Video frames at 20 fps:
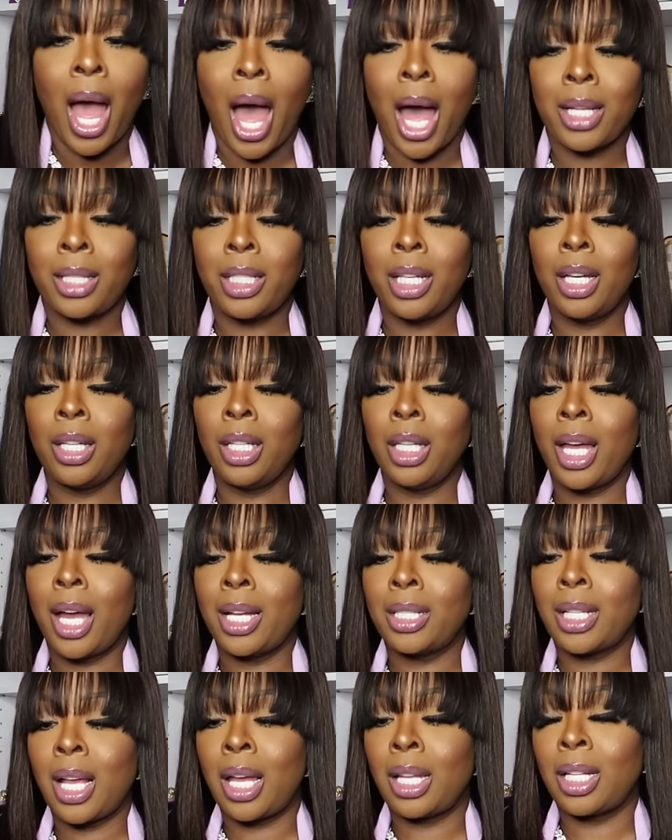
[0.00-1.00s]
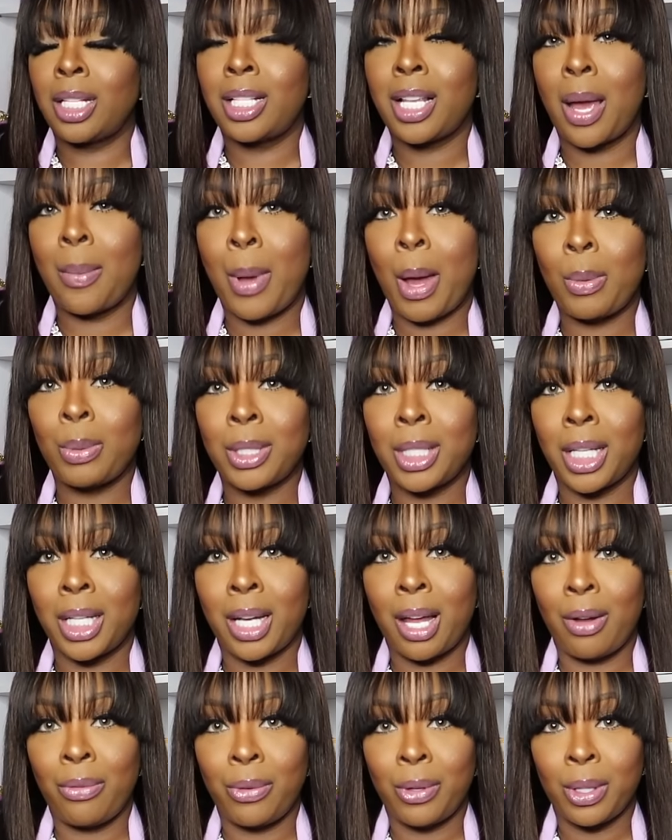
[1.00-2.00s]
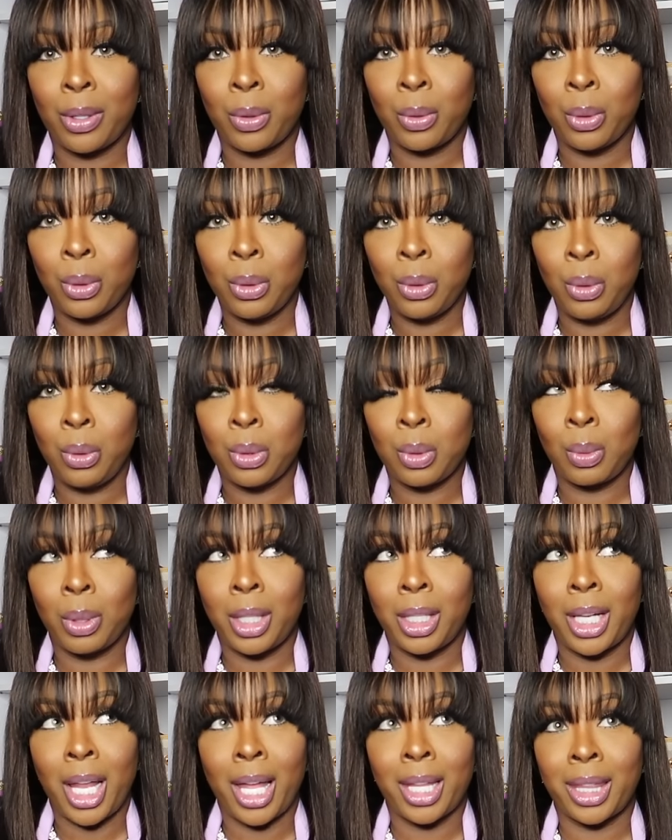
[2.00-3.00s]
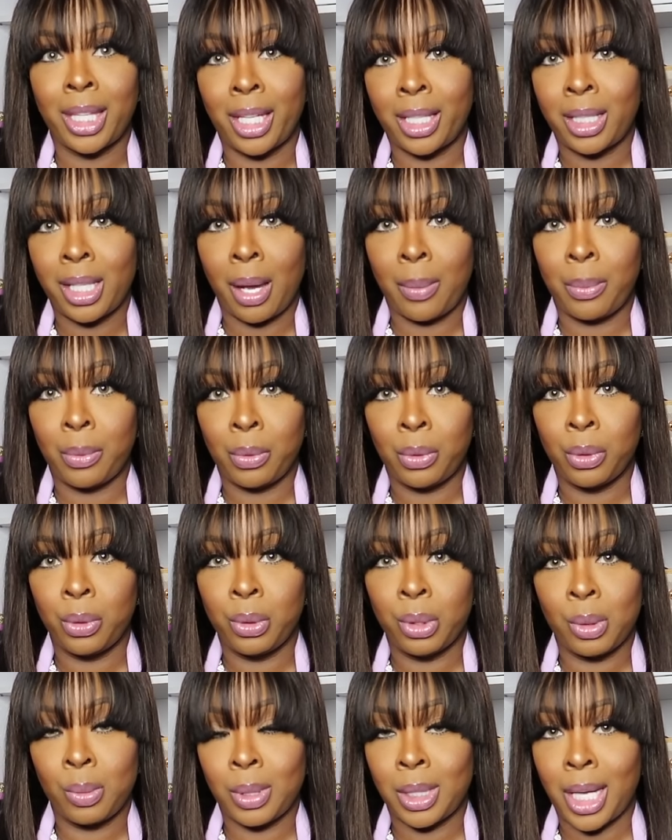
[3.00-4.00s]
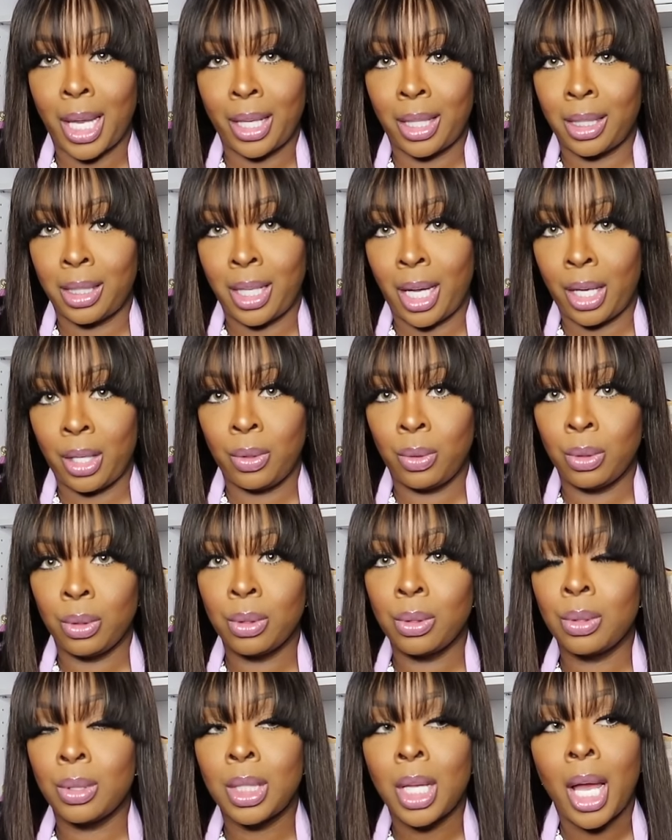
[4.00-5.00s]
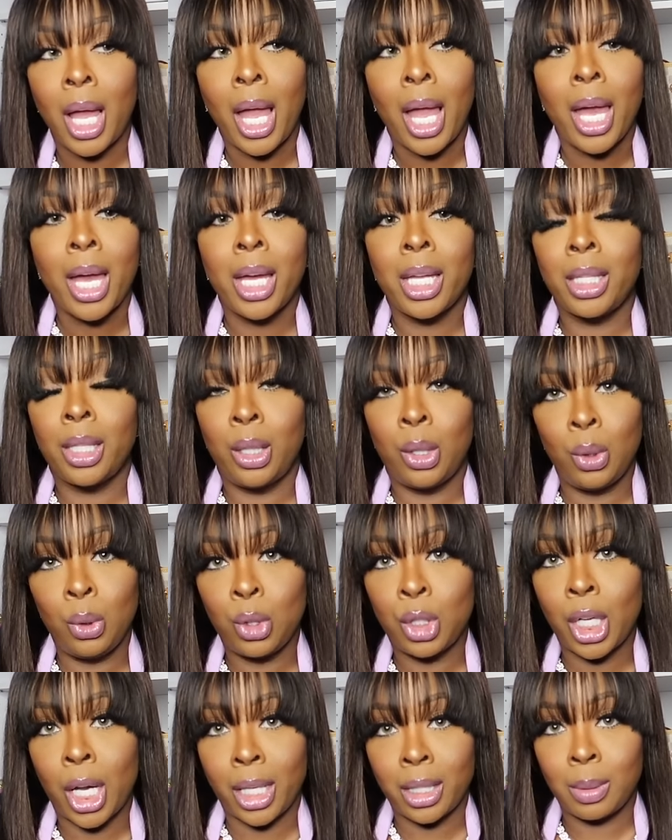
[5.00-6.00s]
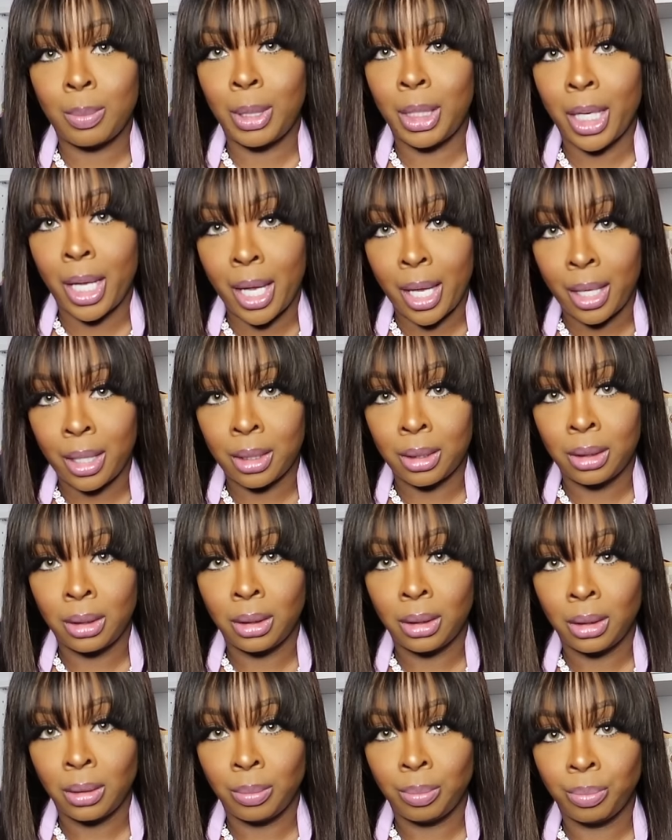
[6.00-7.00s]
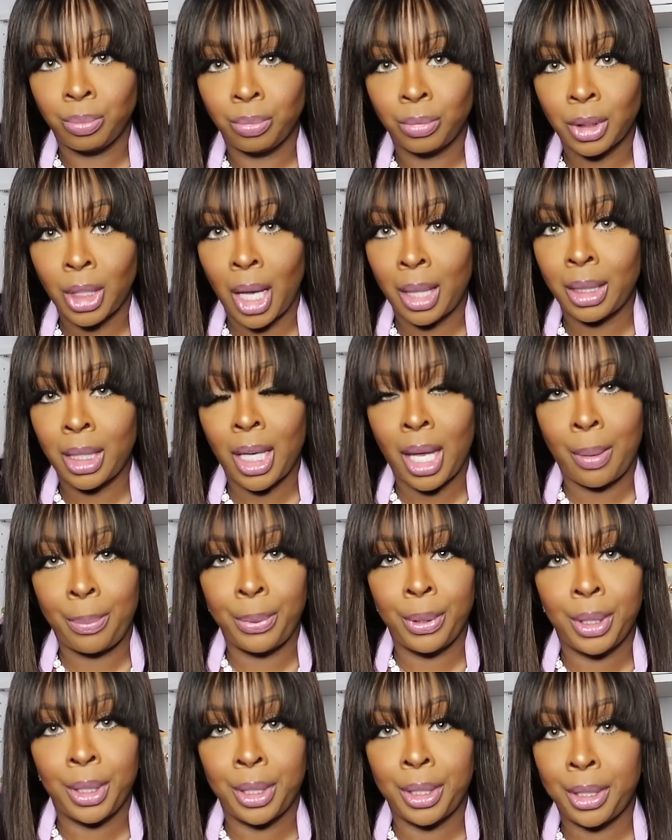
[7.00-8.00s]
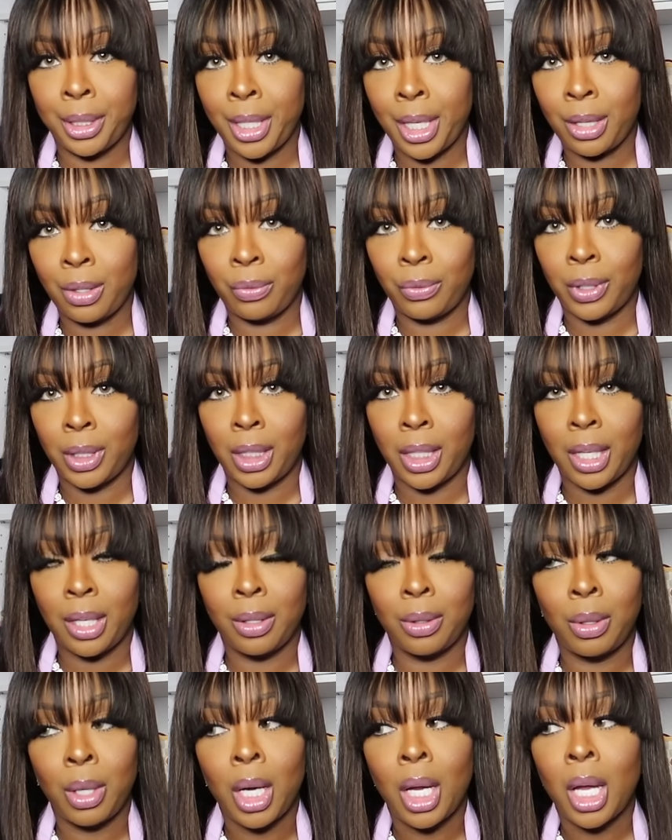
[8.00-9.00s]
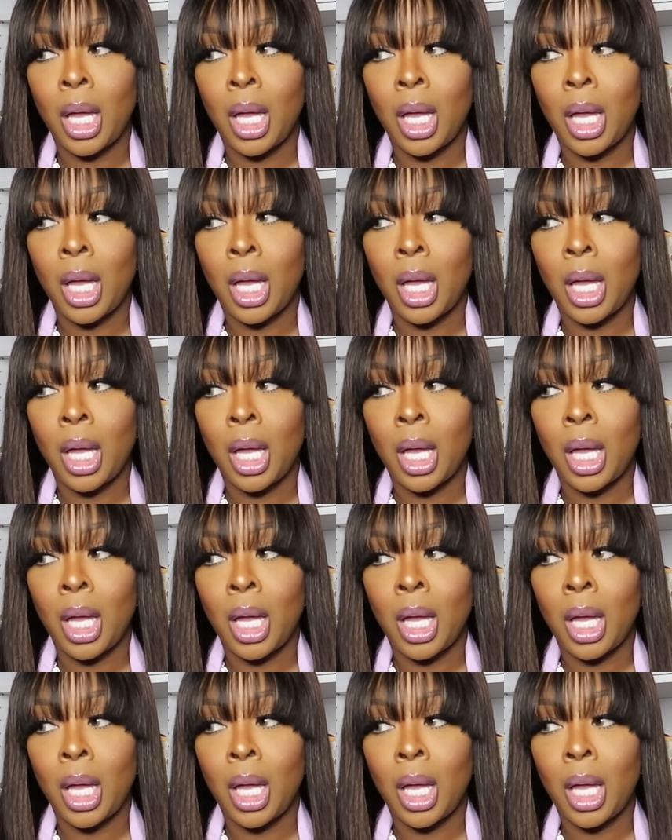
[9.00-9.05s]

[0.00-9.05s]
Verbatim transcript: I tell you guys all the time I was getting off a cruise. Well, not that type of cruise. It was like a day cruise. And the dude chased me down. I think I put it in another video.